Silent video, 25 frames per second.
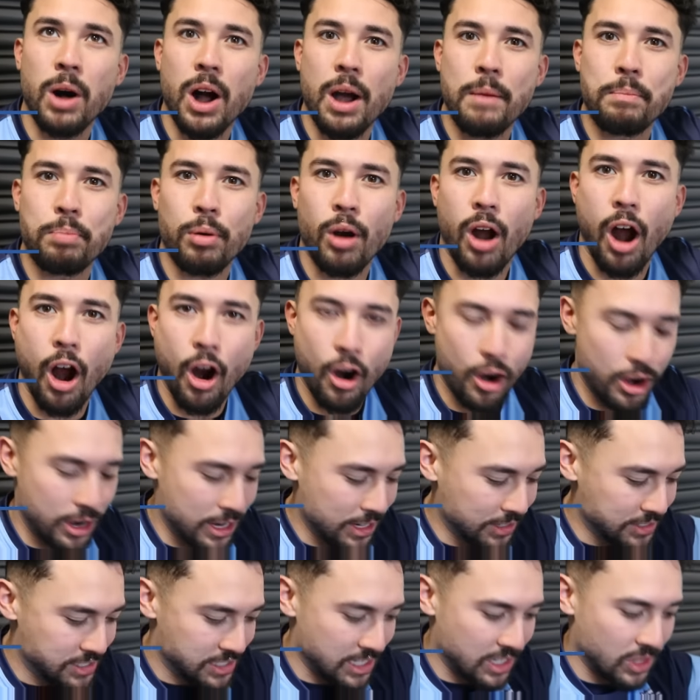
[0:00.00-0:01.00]
my
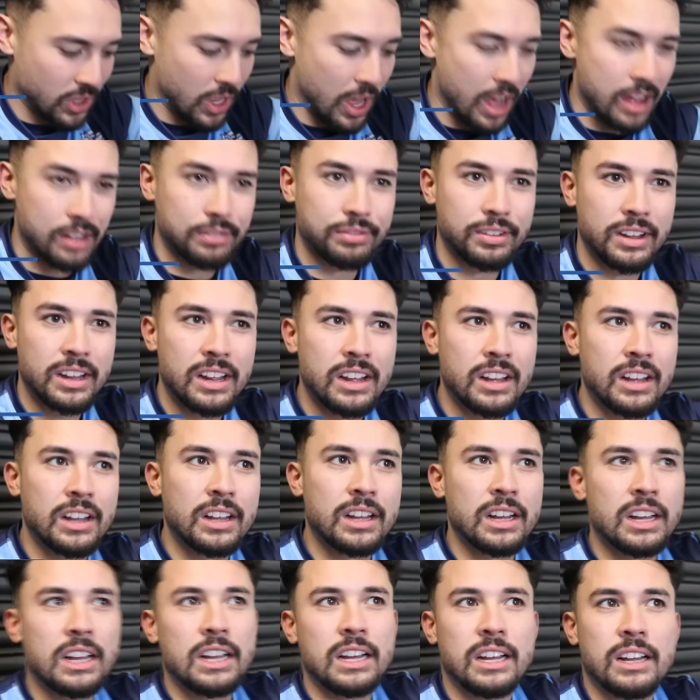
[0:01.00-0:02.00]
priorities in life.
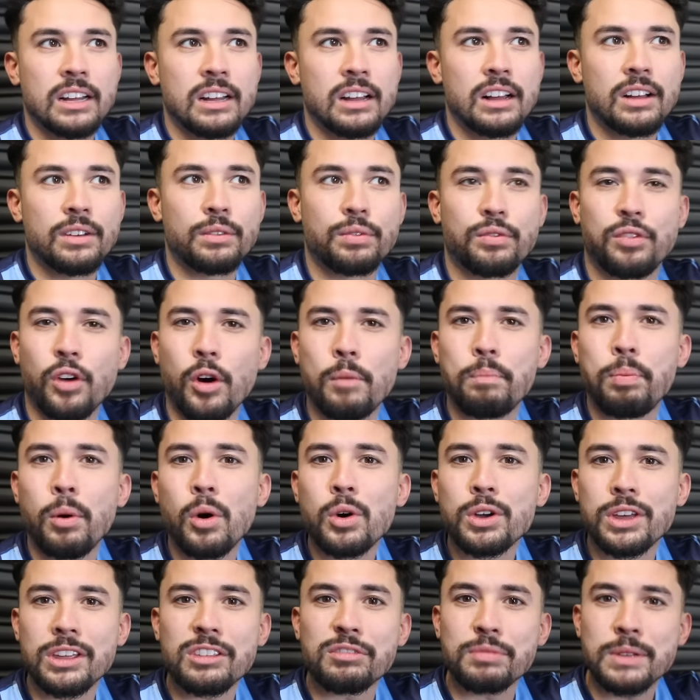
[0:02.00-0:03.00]

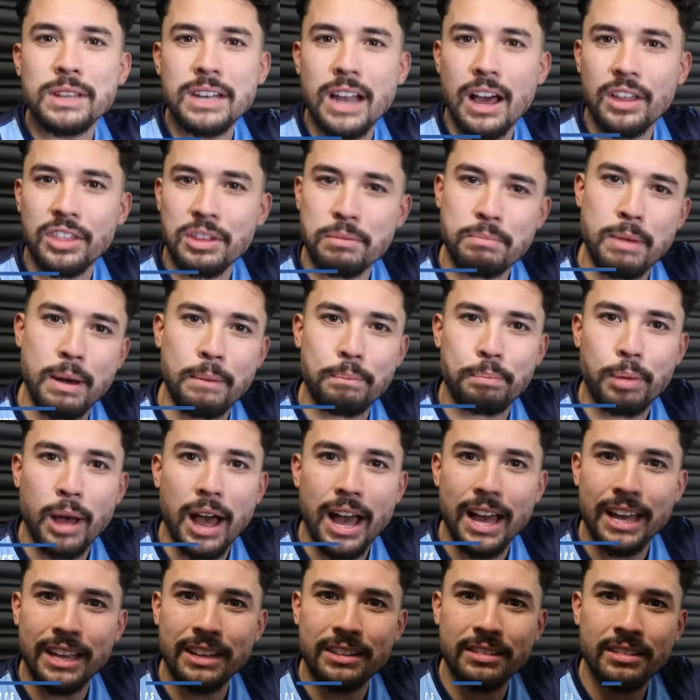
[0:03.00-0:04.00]
Football gives me nothing but
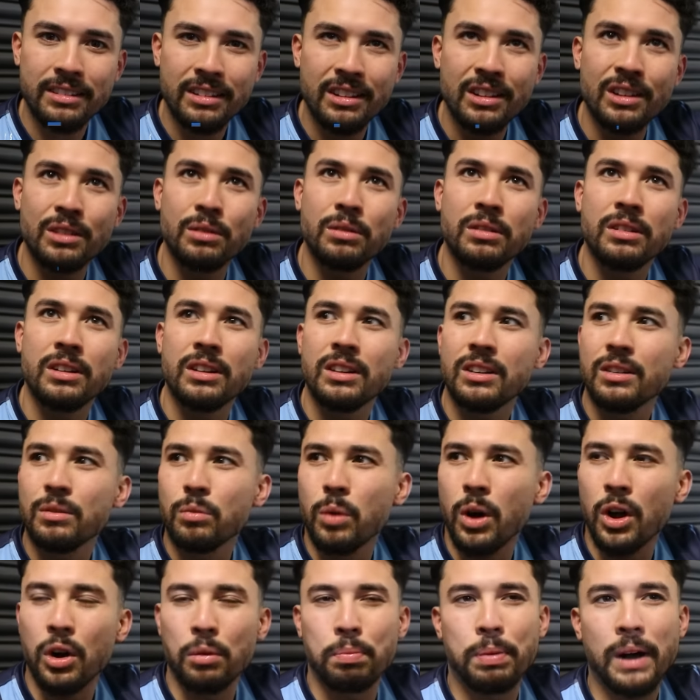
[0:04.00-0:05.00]
pain.
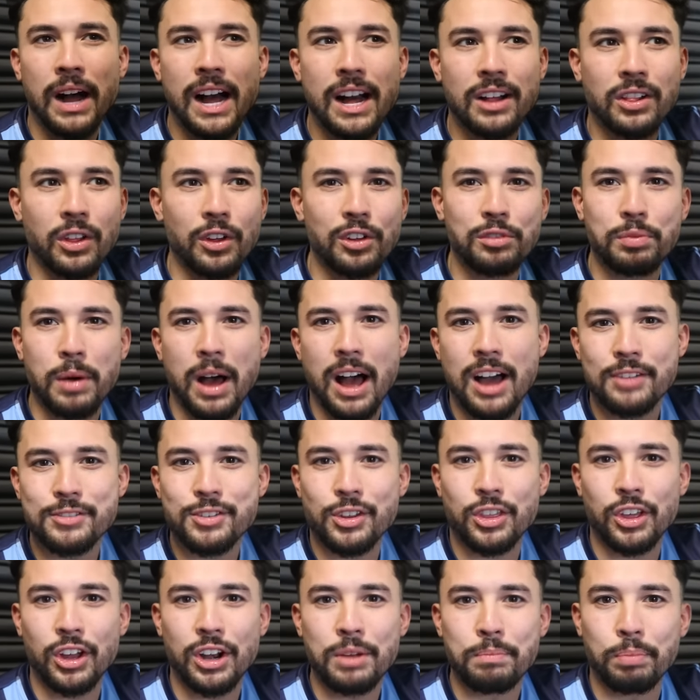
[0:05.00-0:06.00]
Wattle Park lose by
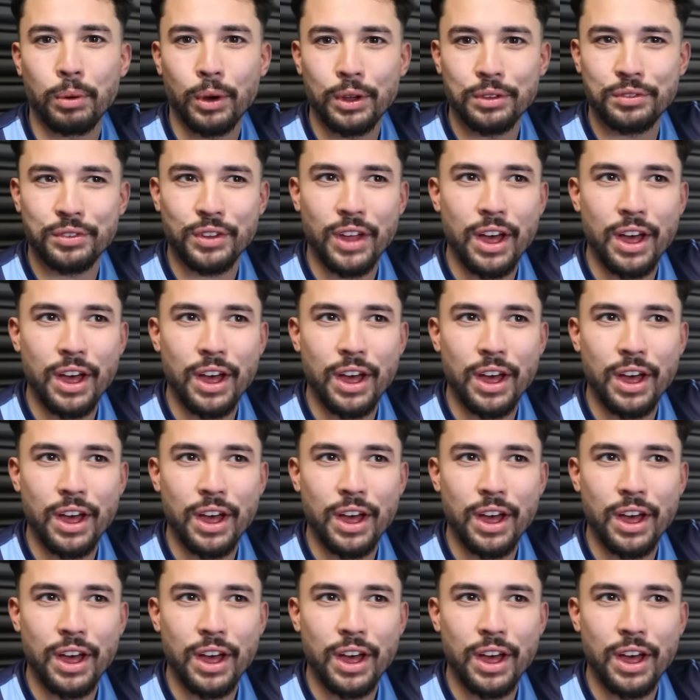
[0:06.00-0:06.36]
130 points